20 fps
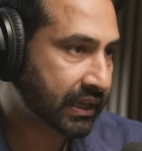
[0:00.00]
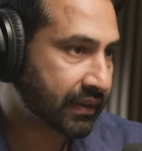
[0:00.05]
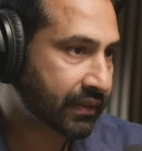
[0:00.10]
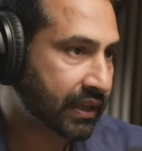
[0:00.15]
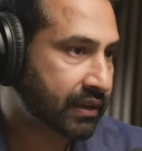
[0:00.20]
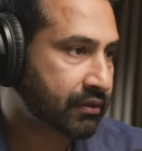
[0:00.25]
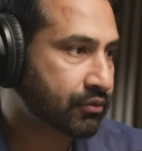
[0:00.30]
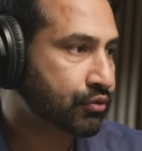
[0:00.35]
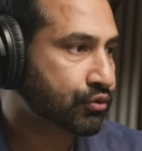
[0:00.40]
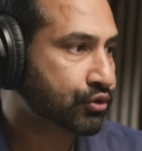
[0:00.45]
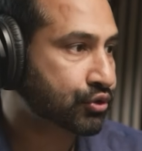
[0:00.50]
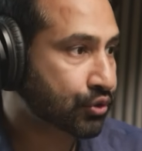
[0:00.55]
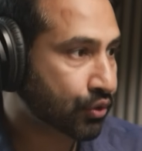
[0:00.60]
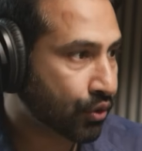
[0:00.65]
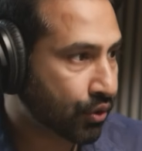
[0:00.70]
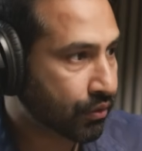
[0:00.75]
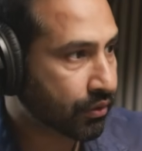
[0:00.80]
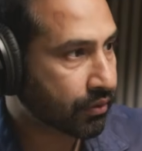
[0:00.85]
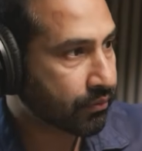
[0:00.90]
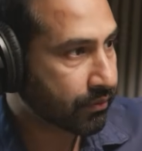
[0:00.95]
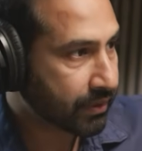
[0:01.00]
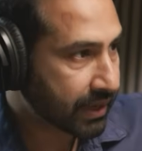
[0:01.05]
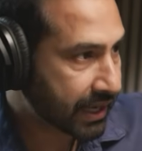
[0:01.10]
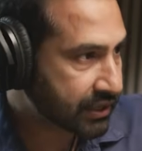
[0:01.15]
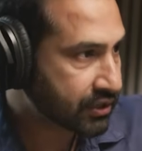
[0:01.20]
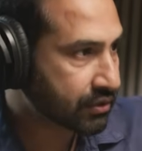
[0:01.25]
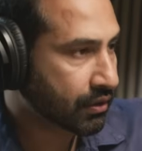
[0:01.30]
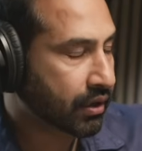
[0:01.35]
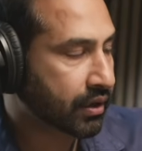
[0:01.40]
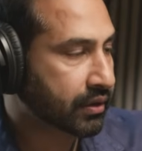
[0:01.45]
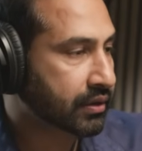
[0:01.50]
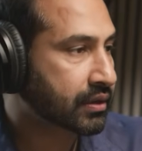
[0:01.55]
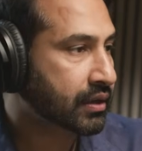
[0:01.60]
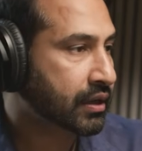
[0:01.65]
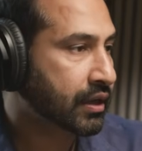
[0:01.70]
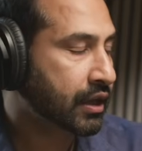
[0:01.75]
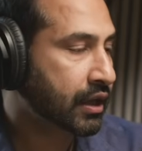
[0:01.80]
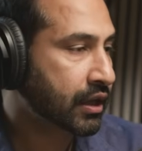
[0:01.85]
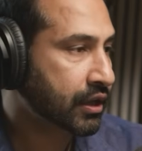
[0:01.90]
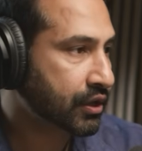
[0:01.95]
And then you saw later on,
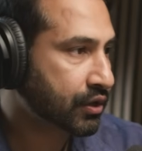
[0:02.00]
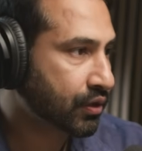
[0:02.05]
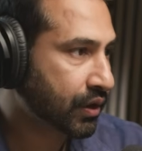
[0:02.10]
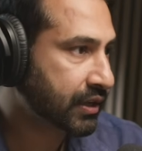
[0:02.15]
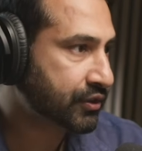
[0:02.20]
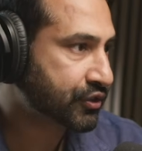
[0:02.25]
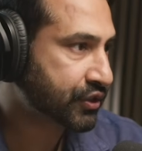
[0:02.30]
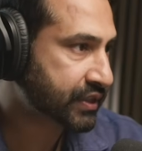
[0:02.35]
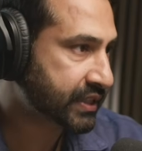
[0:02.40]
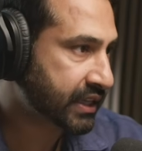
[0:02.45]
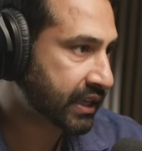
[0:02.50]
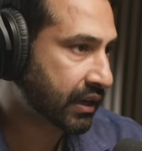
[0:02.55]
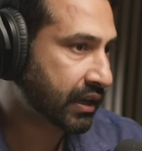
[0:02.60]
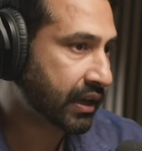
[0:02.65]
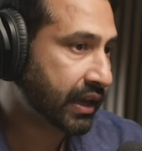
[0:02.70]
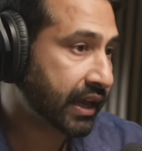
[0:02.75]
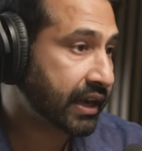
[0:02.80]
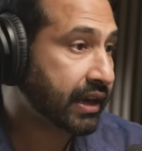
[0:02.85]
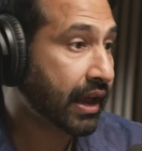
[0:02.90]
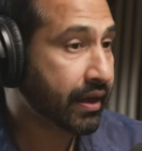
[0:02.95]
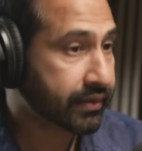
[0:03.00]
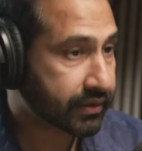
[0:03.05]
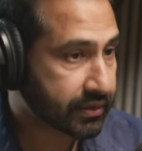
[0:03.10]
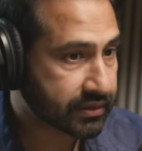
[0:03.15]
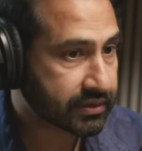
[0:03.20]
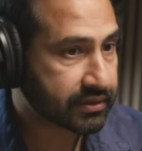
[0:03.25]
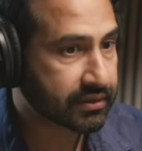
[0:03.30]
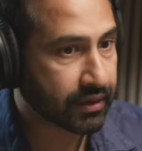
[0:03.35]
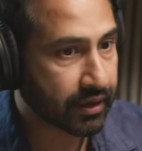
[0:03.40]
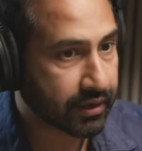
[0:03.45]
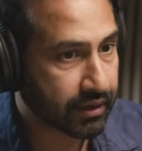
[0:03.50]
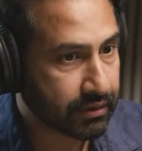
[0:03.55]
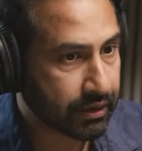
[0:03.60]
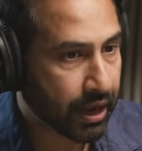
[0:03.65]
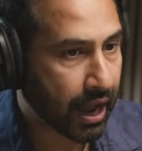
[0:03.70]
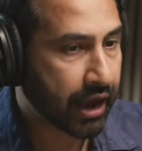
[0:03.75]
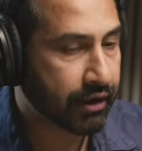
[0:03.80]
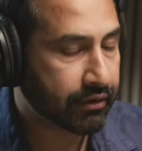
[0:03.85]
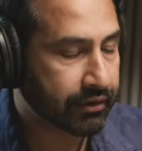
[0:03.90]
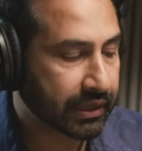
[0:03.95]
Al Jazeera and others started
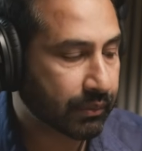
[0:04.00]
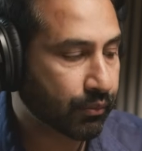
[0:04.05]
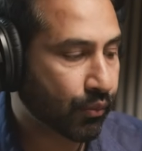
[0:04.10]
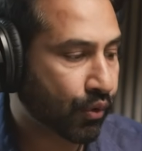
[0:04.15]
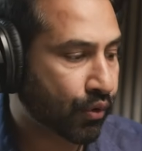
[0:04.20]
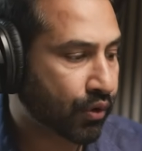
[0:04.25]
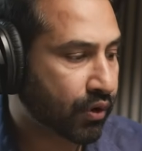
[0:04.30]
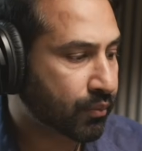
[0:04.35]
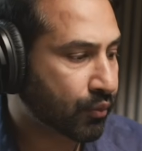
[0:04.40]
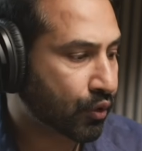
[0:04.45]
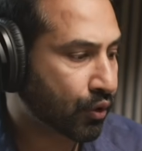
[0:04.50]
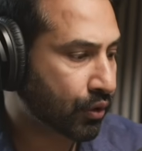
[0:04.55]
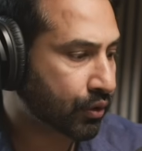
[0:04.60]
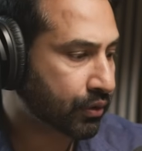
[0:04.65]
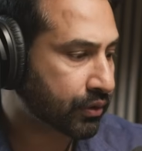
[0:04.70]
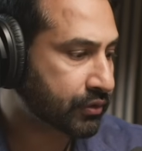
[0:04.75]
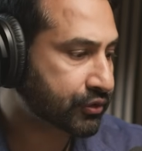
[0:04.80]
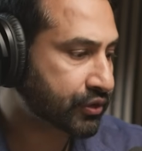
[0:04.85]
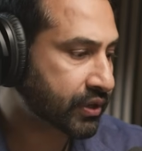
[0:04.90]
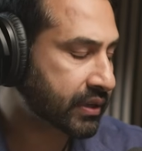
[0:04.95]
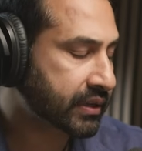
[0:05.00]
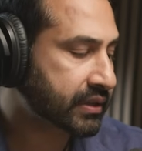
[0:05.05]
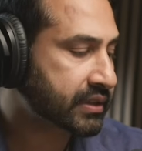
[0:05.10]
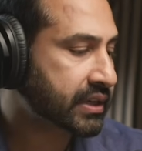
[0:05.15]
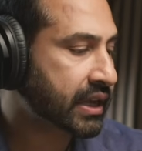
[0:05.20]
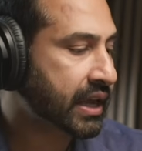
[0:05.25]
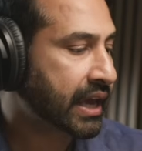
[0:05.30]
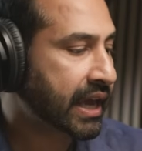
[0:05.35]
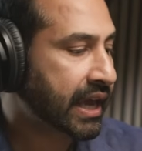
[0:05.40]
hiring more local journalists.